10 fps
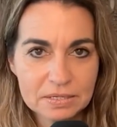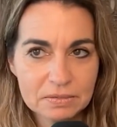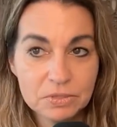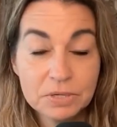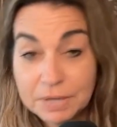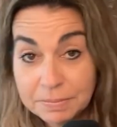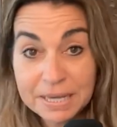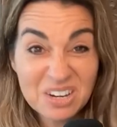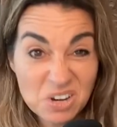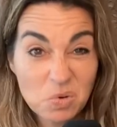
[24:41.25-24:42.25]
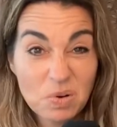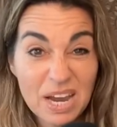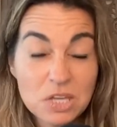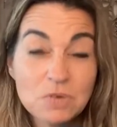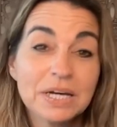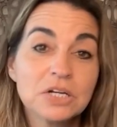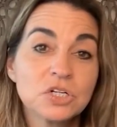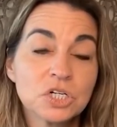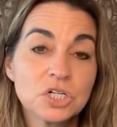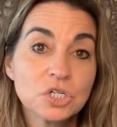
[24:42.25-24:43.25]
Well, you want to make it go away? You got to
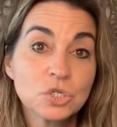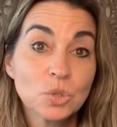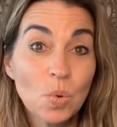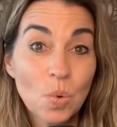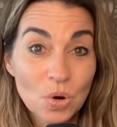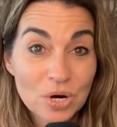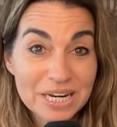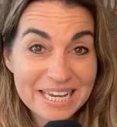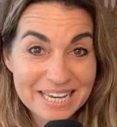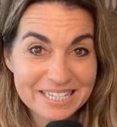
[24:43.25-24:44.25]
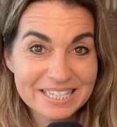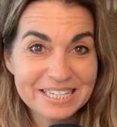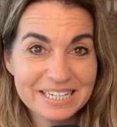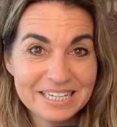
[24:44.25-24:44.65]
turn toward it.